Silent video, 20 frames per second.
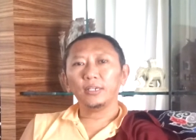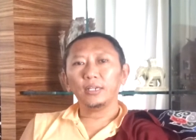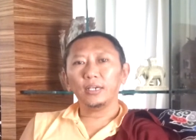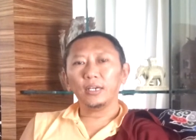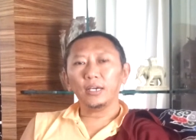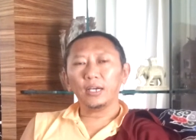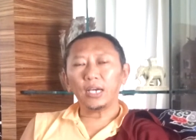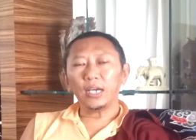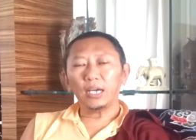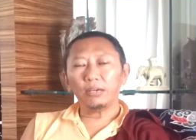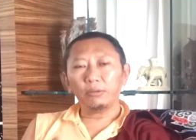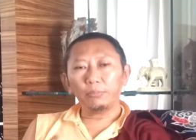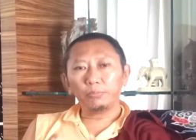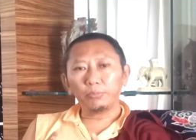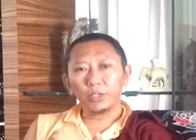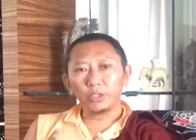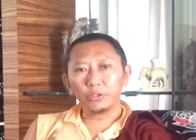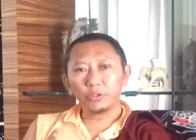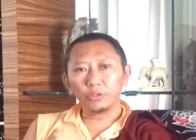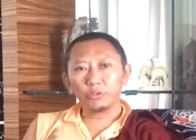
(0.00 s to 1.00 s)
our
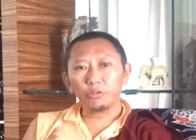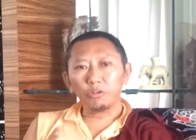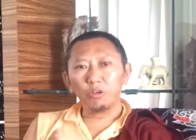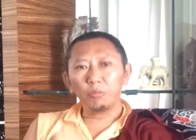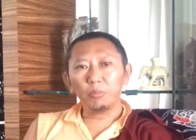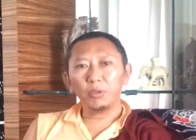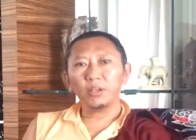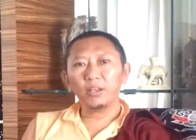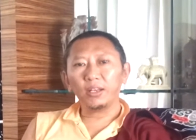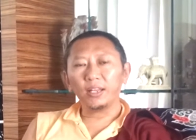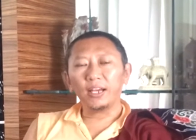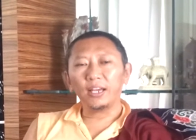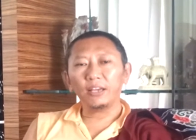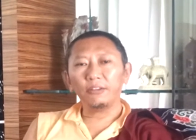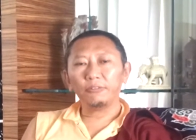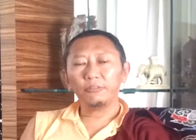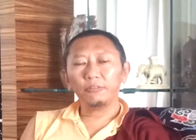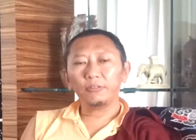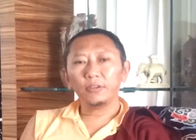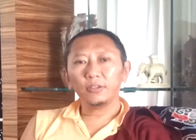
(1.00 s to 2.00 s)
precious human life
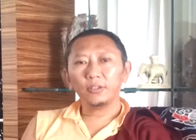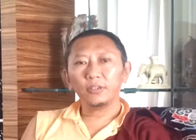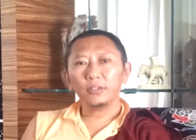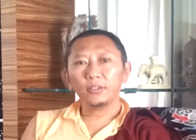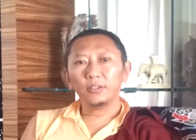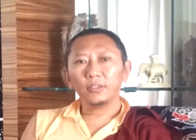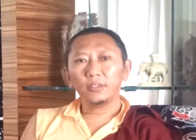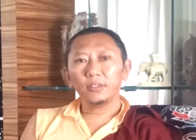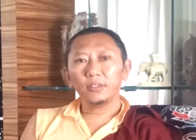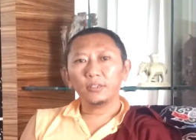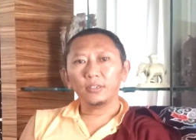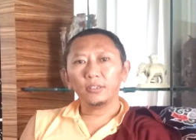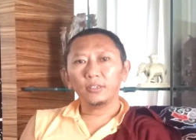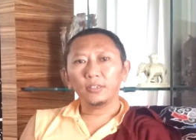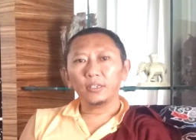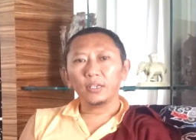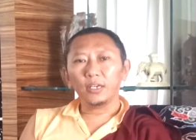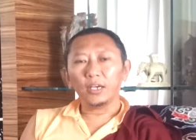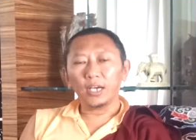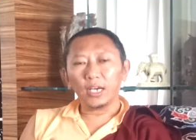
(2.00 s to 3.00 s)

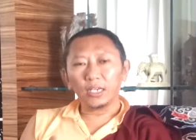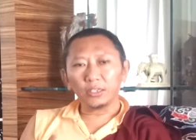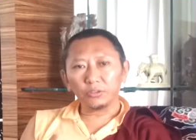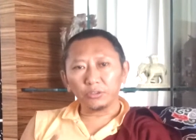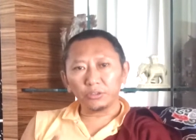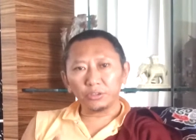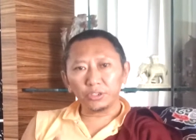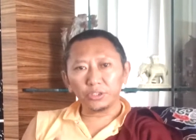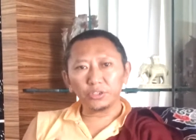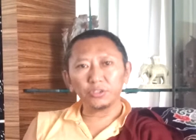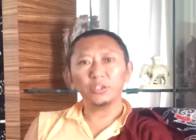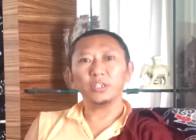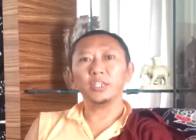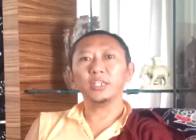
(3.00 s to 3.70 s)
unconditionally.